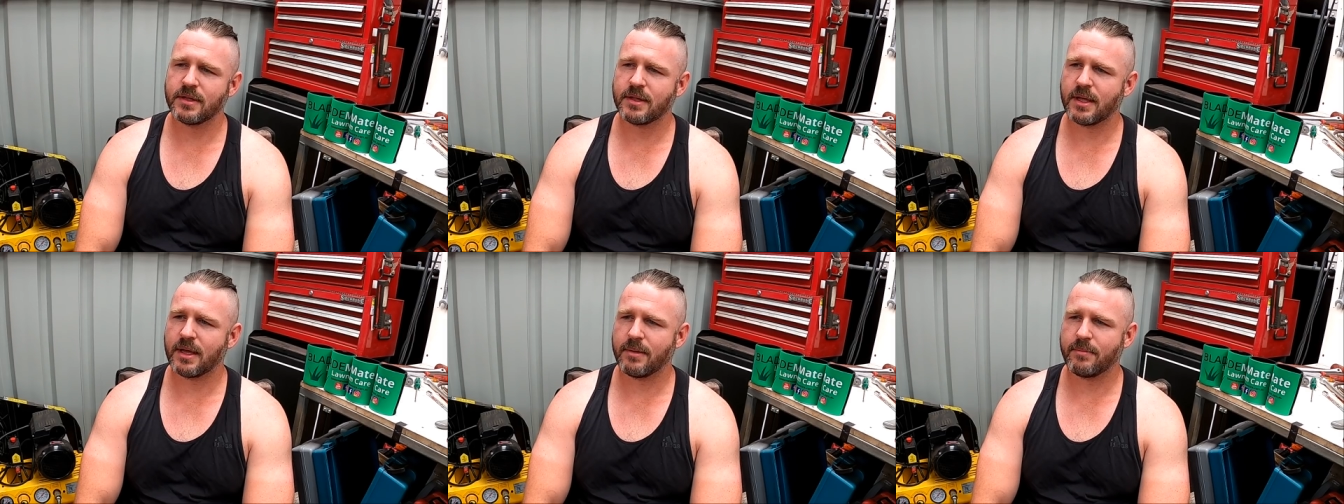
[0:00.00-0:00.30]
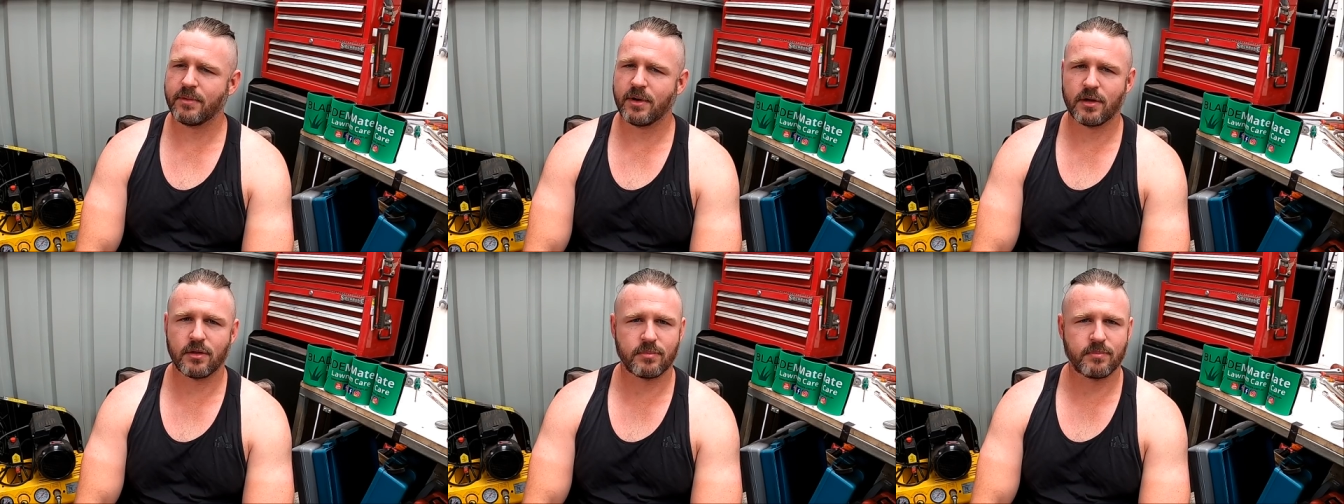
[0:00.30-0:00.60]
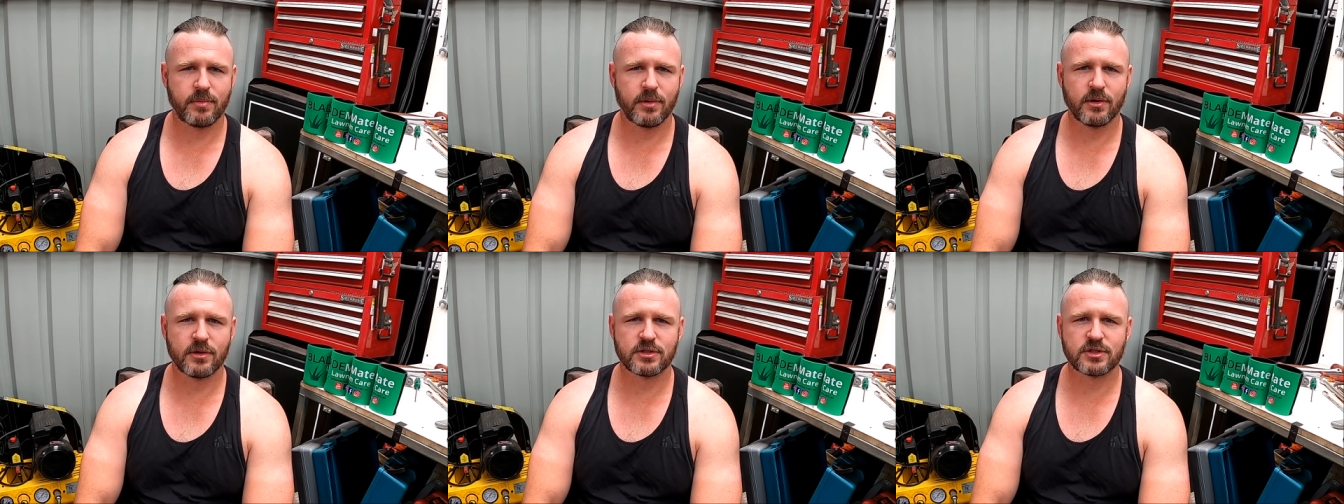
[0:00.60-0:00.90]
uh,
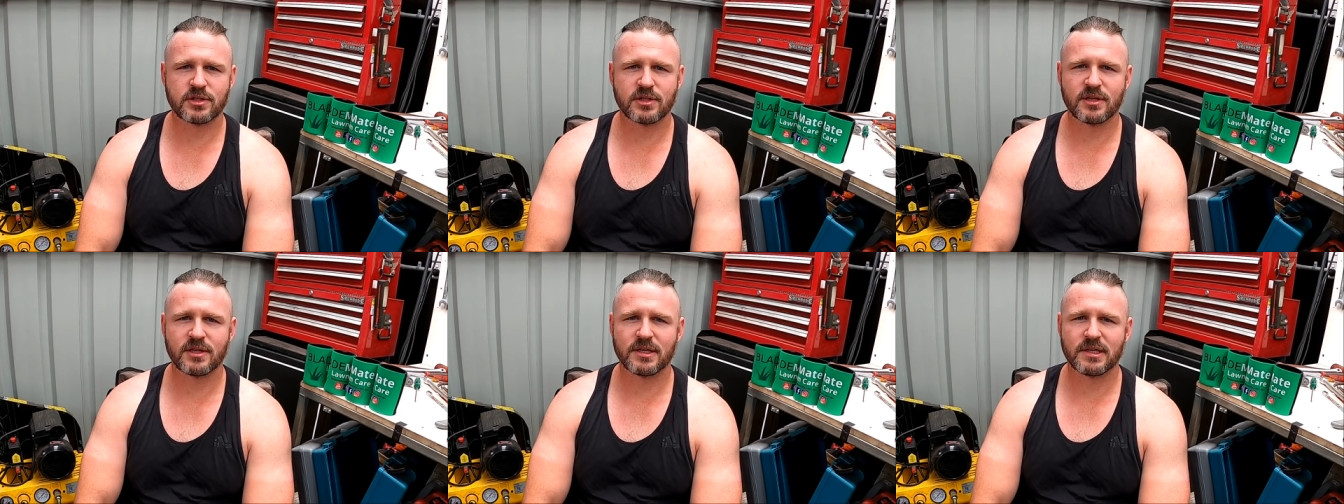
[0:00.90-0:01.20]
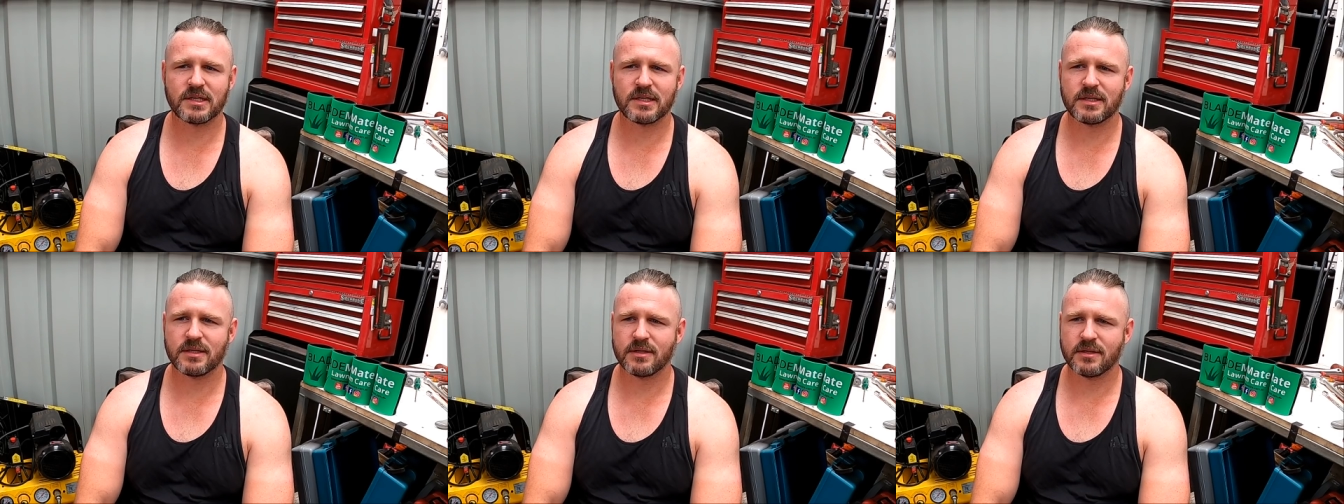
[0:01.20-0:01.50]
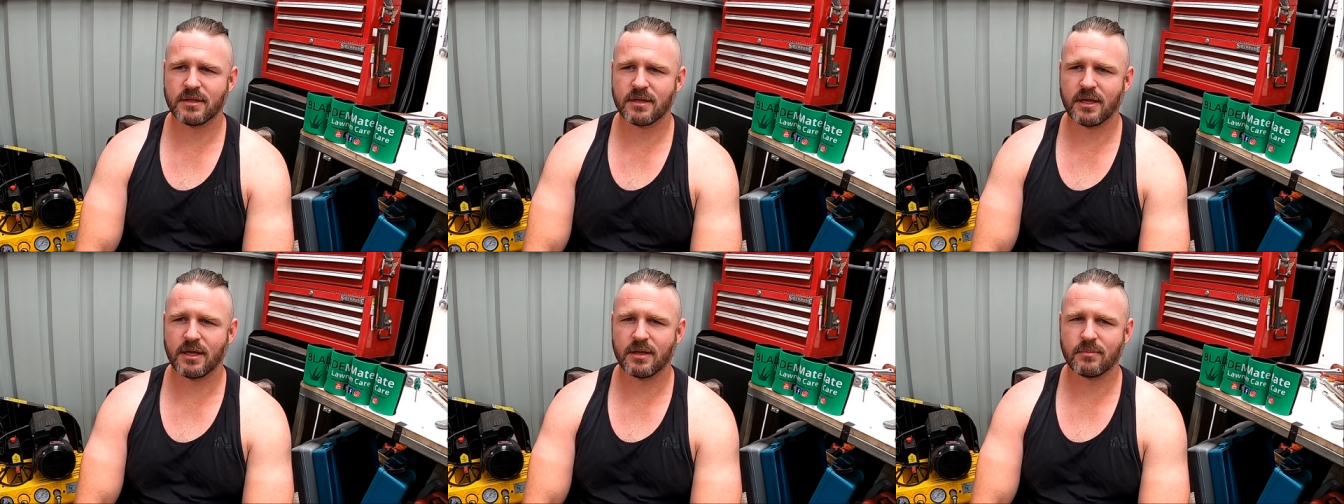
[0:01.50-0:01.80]
both personally
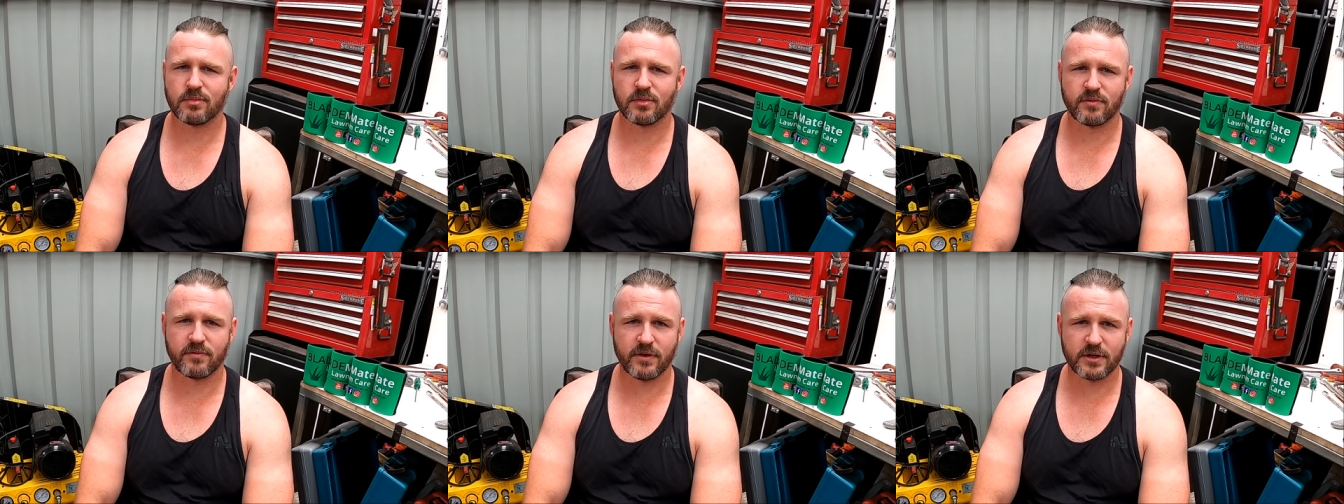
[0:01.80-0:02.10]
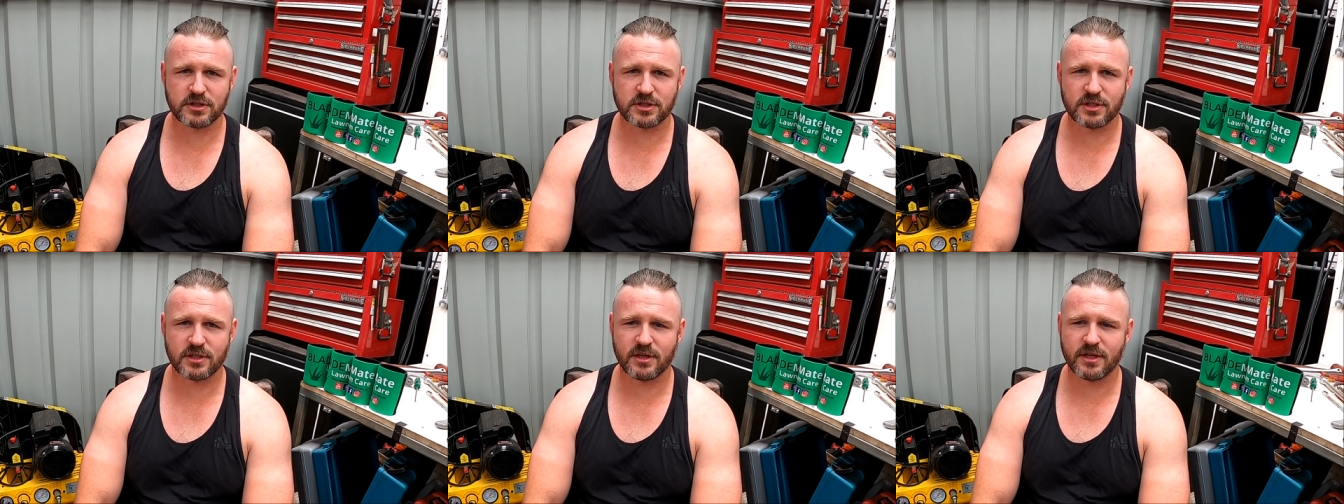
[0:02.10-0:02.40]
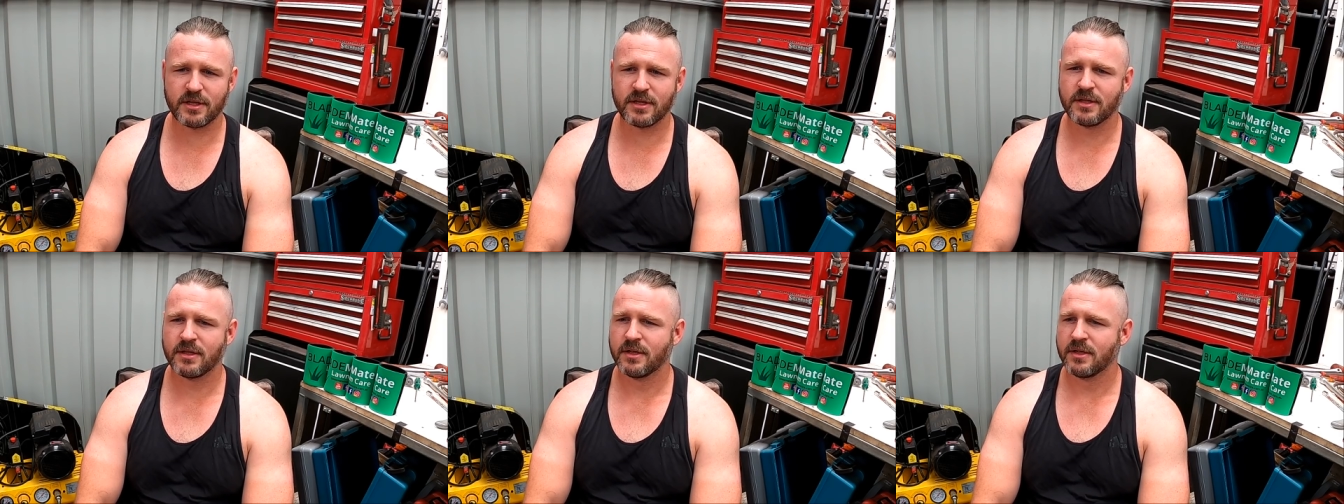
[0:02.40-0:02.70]
and
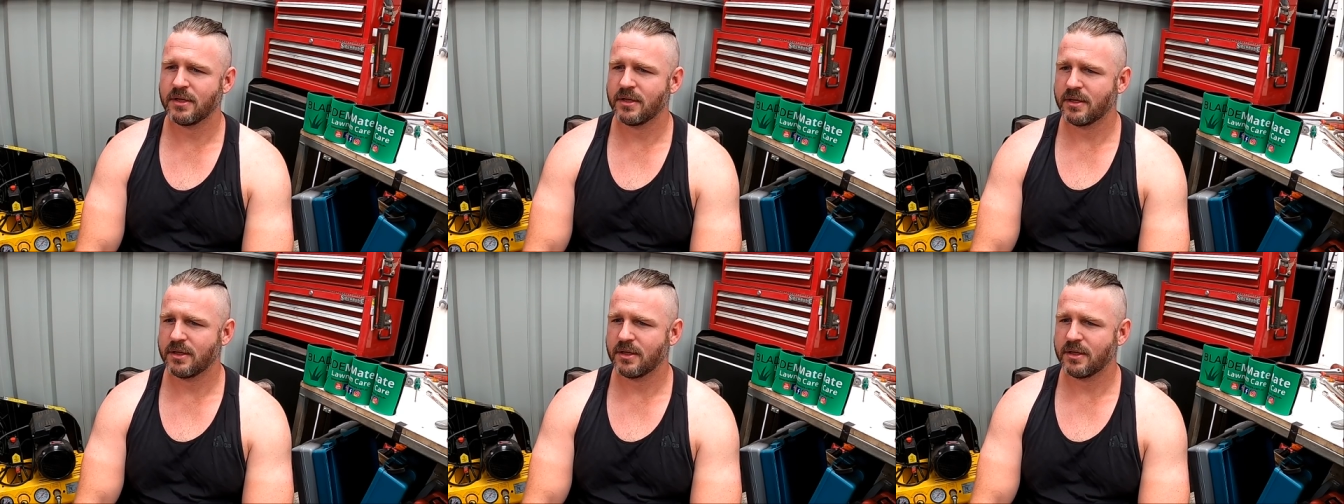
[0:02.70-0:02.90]
professionally.